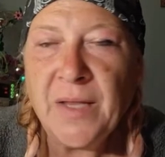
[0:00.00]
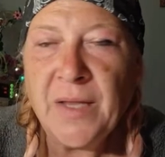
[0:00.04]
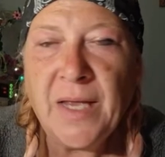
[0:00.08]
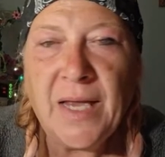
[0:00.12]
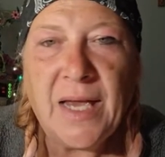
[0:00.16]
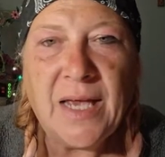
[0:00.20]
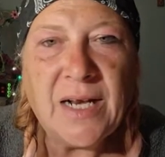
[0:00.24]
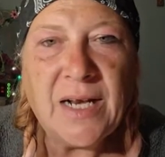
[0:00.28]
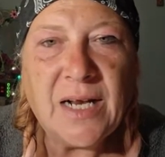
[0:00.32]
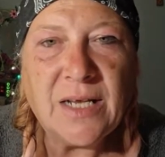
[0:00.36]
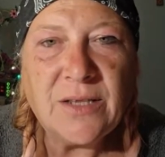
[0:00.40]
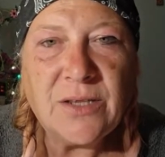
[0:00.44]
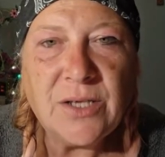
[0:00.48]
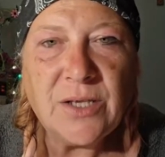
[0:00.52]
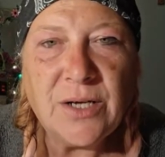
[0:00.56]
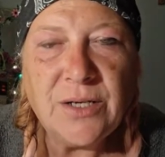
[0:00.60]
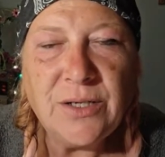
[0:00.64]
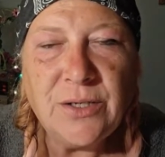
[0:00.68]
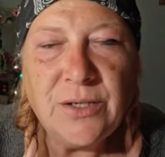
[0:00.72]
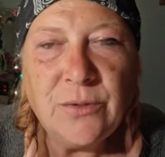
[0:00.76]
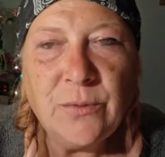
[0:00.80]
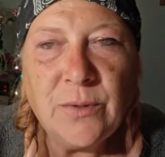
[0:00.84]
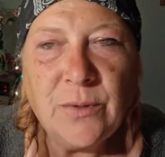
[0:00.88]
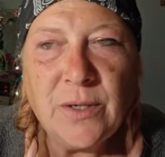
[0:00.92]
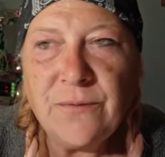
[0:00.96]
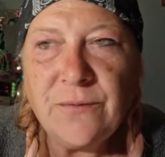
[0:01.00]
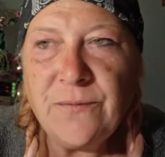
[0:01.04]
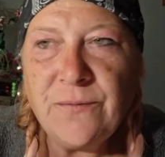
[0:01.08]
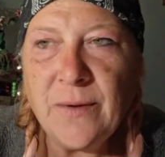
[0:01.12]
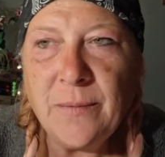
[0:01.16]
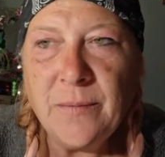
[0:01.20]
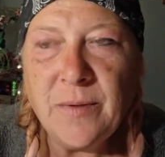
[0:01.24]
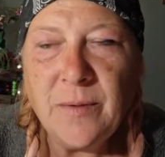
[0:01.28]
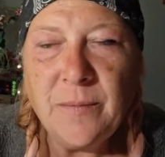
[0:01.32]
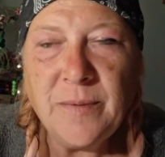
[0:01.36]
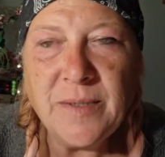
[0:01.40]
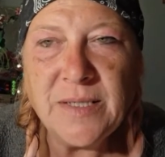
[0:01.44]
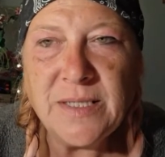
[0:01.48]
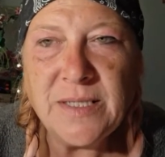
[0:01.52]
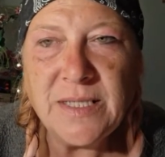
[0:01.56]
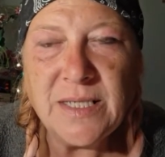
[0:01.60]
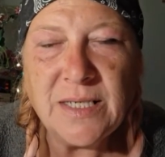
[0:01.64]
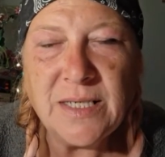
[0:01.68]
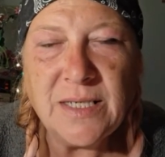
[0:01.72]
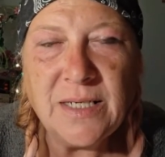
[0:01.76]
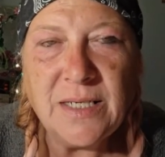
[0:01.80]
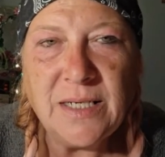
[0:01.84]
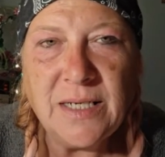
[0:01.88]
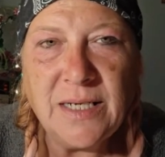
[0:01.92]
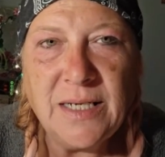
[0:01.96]
And I thought, you know what? If I'm going to be
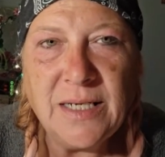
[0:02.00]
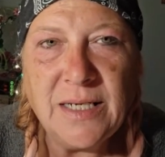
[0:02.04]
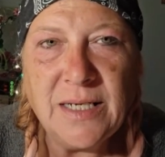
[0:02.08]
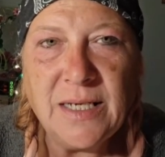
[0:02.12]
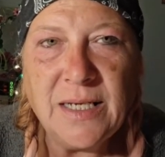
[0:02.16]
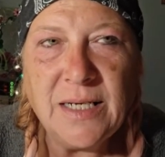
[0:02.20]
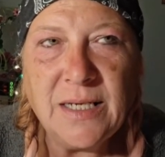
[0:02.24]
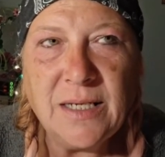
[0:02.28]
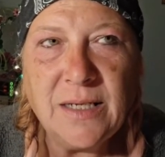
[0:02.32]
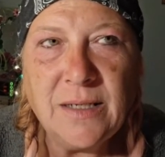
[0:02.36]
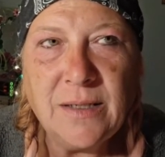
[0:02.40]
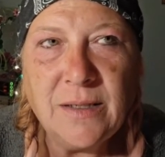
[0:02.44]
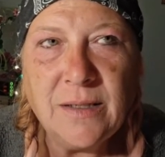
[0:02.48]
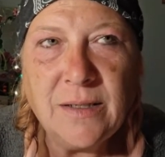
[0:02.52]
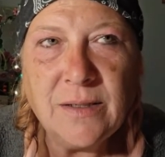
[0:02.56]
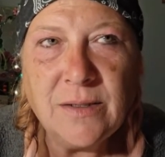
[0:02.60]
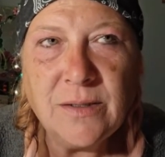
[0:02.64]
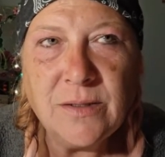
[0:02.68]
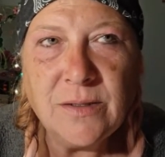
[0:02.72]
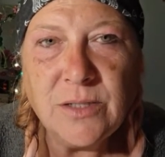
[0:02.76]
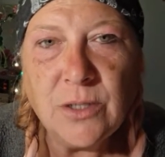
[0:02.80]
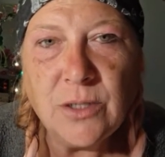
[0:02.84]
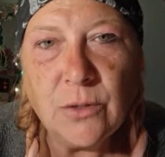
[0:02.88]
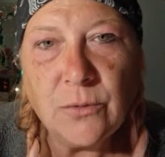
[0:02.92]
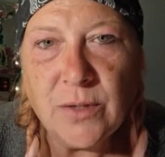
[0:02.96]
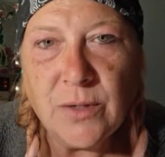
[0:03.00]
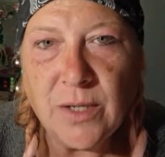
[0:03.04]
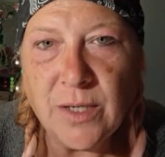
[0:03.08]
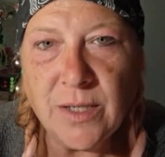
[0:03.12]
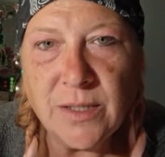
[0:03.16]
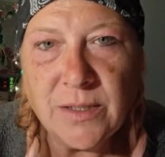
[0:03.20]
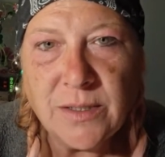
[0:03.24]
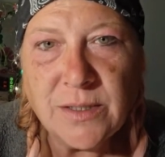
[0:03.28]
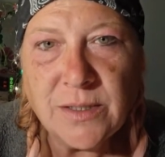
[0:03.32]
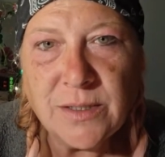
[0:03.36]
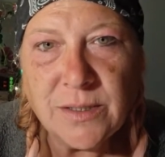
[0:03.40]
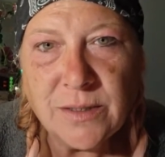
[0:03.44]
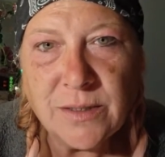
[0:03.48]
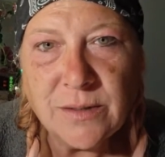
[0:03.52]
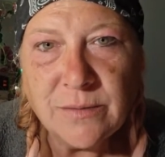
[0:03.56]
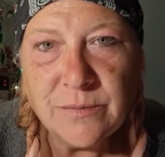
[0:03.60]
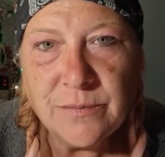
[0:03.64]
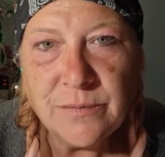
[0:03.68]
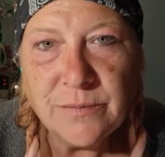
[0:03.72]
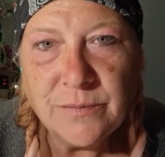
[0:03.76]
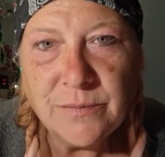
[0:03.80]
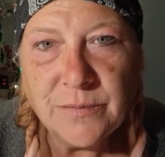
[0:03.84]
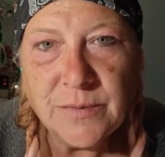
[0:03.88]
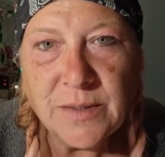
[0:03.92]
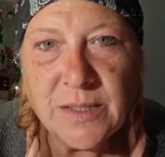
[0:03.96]
sitting eating donuts,
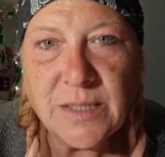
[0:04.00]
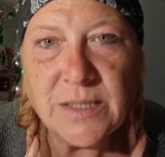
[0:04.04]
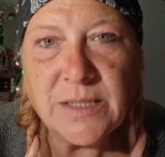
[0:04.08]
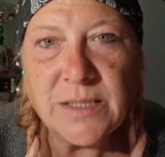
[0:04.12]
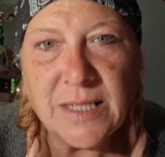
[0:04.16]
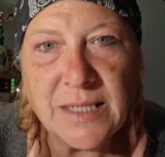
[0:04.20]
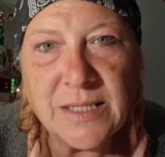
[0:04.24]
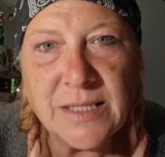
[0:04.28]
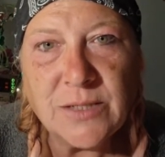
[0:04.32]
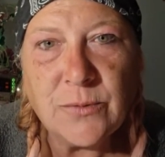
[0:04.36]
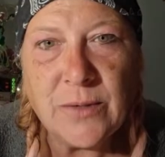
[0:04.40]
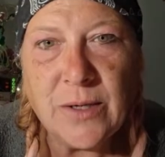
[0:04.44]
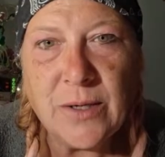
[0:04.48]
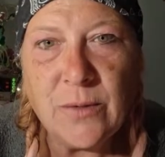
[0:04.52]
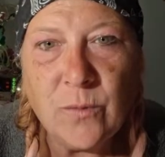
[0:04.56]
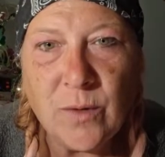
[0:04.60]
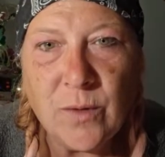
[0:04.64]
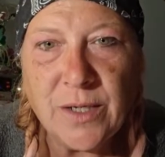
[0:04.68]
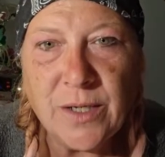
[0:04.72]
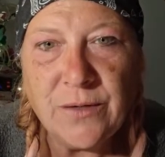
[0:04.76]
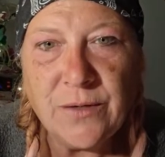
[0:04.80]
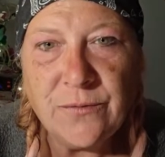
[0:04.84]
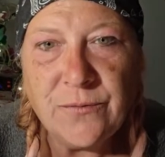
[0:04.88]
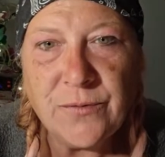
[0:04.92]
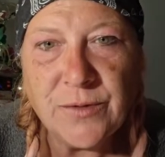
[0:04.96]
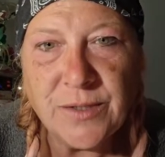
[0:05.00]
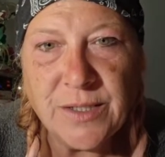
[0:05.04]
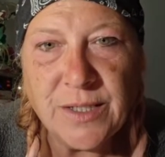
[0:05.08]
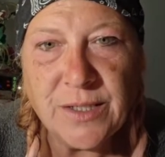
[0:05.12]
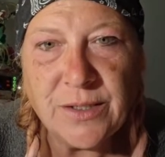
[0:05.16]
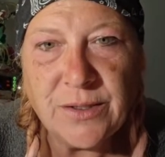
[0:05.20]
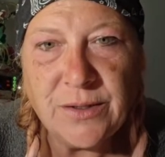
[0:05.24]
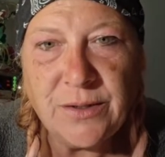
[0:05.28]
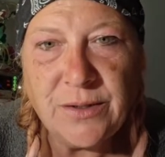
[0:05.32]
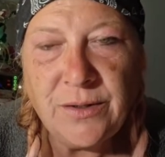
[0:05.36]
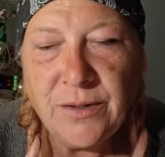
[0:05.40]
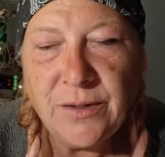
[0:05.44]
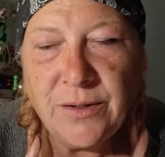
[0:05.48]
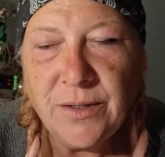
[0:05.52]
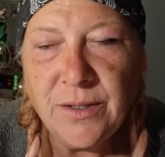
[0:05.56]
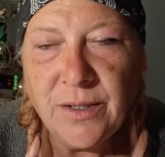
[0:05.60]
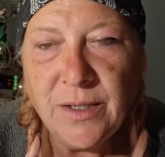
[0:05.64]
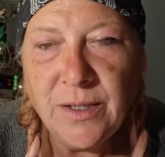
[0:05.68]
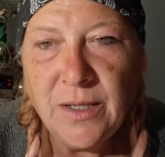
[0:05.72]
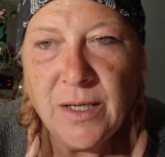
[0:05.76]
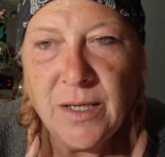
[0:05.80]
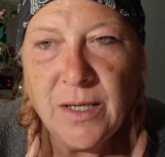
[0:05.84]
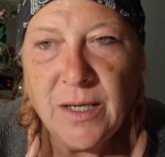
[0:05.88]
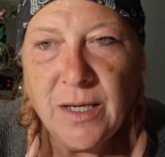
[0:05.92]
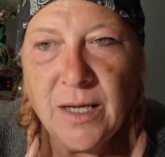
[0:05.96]
because that's what I wanted for dinner,
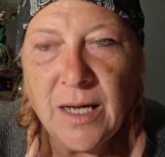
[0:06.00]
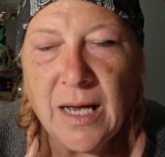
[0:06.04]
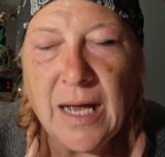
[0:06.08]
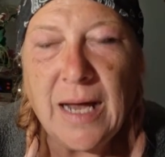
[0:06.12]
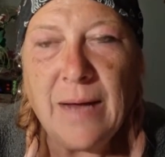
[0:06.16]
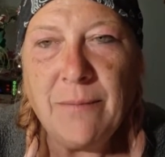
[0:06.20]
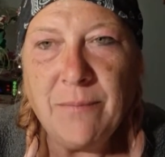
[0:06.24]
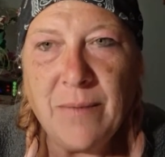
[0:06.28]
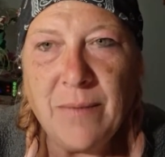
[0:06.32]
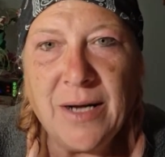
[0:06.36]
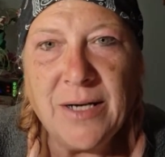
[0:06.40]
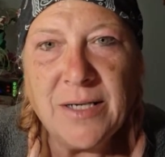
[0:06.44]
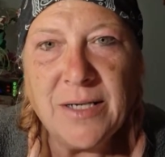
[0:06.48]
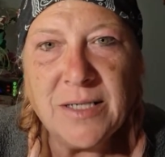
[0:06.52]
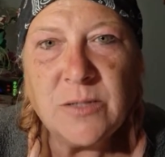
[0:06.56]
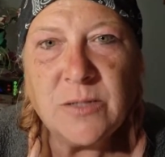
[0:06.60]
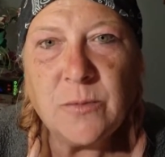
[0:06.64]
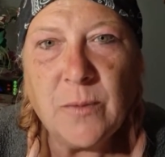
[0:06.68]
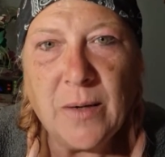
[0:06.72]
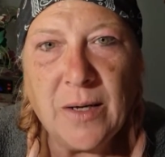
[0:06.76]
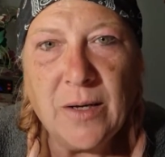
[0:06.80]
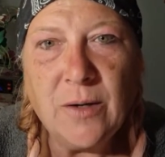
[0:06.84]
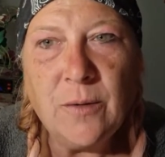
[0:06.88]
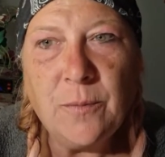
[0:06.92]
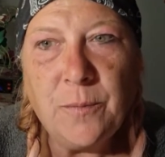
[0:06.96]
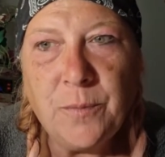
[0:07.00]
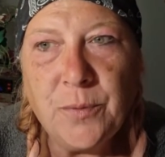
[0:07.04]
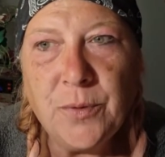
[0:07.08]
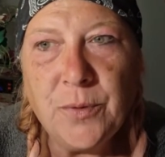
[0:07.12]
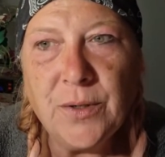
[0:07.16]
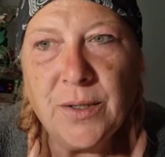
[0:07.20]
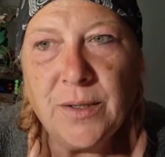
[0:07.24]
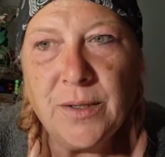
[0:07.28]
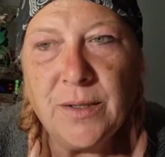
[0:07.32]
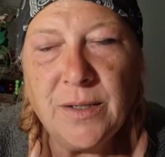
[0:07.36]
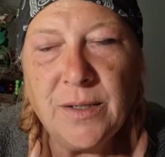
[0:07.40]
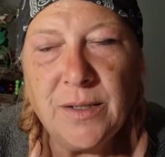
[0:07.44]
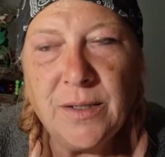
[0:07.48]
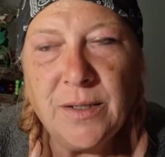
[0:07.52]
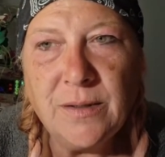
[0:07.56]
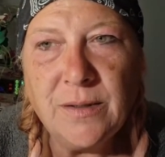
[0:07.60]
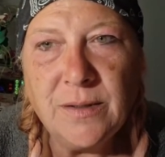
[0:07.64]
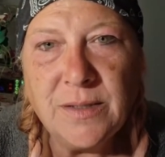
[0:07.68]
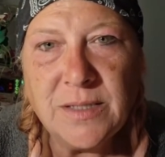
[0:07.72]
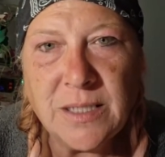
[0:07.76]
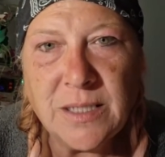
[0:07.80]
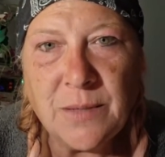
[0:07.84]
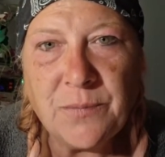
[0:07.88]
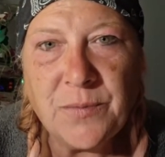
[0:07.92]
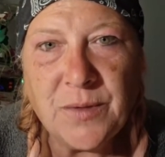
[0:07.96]
I might as well put
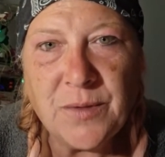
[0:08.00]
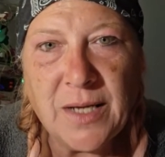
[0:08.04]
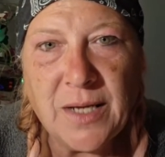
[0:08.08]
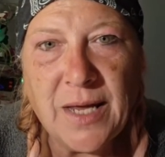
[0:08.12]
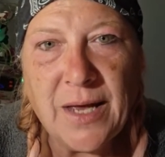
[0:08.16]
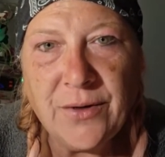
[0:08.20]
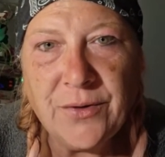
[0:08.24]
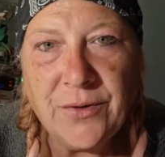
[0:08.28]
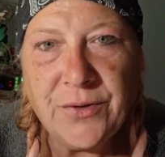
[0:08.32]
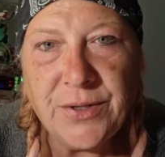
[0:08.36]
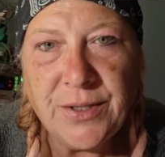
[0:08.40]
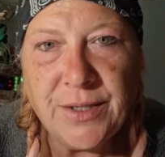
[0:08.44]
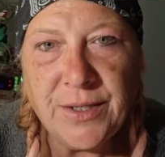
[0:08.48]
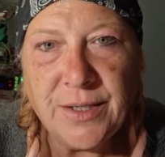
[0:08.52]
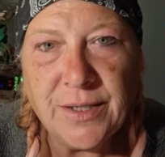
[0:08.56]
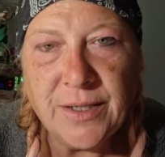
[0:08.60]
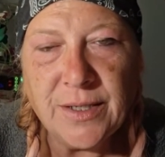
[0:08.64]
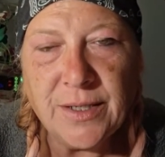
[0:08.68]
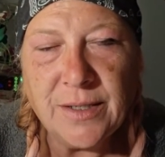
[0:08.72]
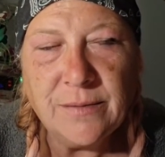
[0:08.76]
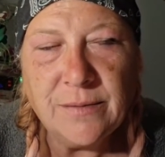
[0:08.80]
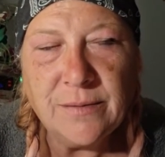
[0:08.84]
something healthy in it.